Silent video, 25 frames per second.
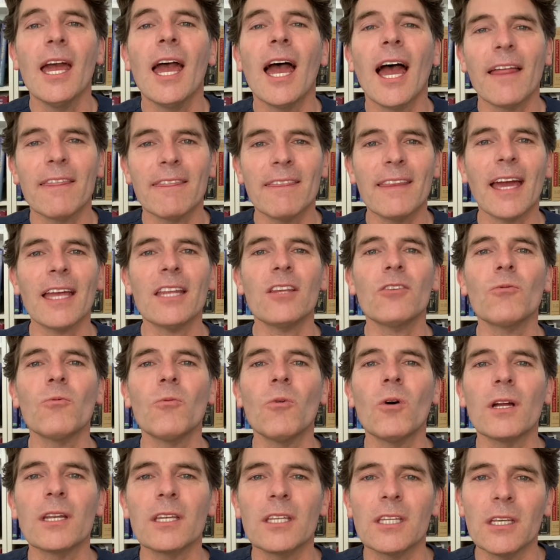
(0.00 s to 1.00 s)
And that's
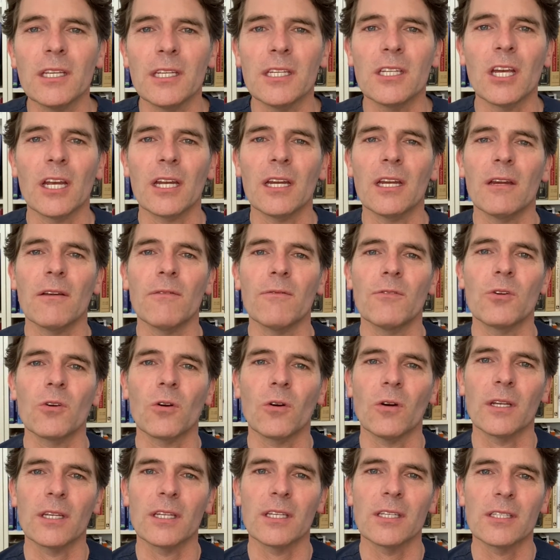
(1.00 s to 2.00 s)
what degenerative
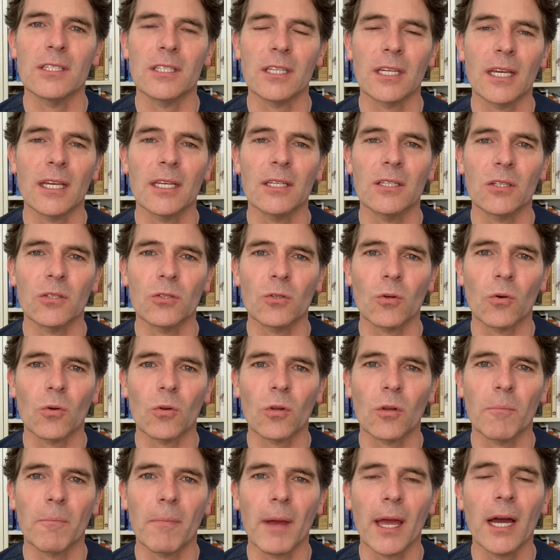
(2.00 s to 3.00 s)
joint disease is
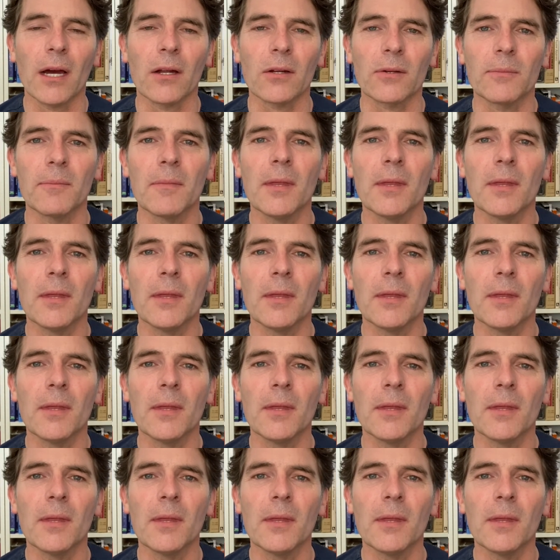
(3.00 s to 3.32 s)
all about.